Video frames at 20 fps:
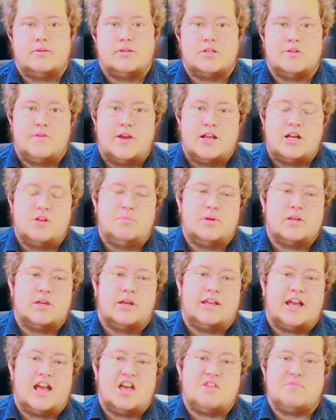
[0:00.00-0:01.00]
Developing
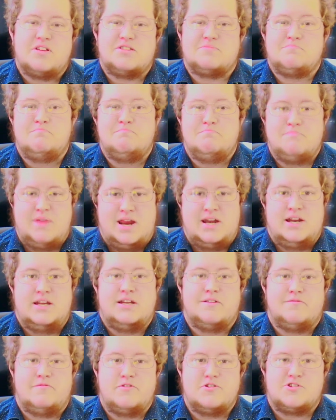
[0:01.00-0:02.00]
a game has many
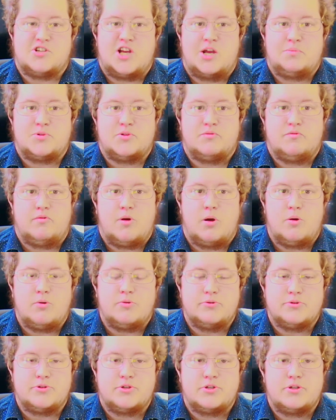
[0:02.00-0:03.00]
different types of
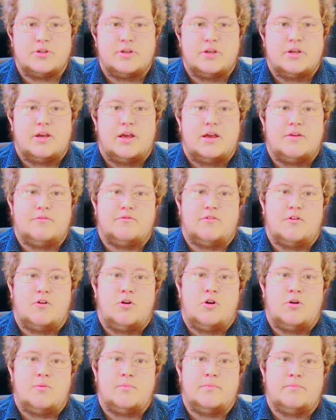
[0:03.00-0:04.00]
roles,
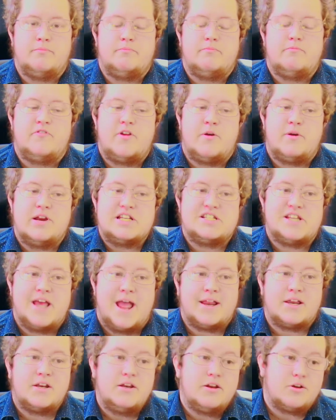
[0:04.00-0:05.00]
from very
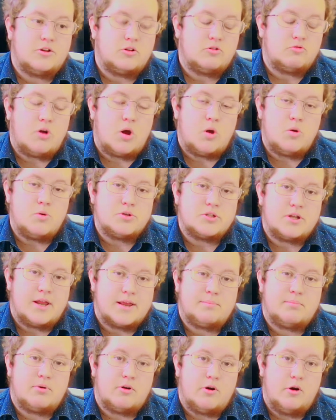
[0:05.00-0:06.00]
technical roles
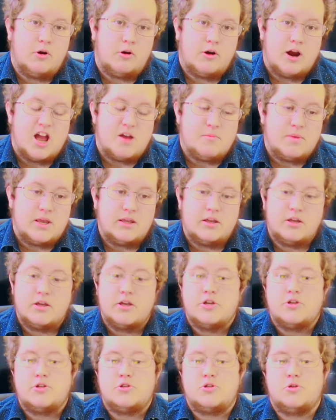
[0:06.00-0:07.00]
like
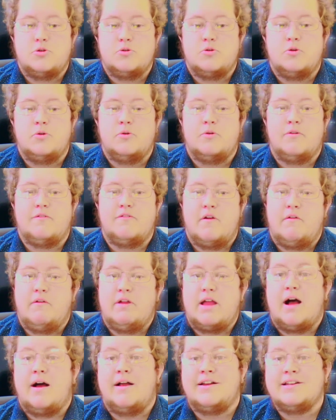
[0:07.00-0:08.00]
programming to
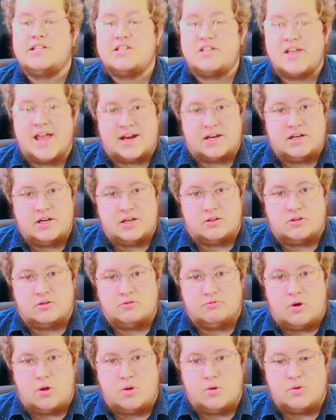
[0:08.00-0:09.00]
very untechnical
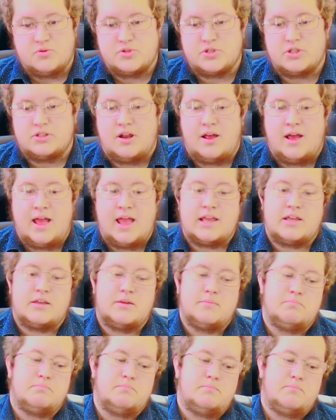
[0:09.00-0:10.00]
roles like
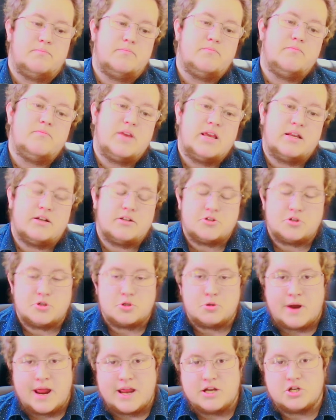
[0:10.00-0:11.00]

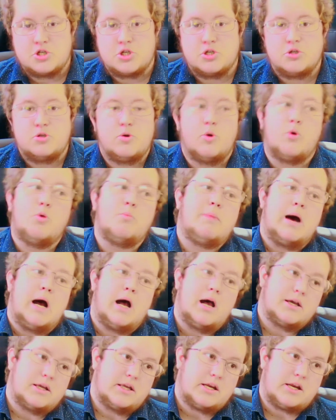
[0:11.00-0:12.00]
illustration or
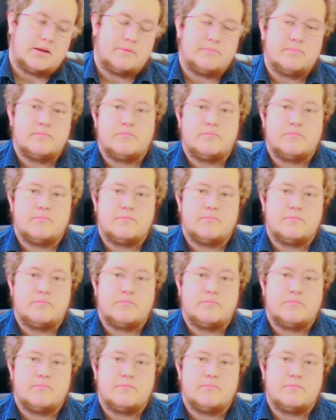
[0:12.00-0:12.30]
marketing.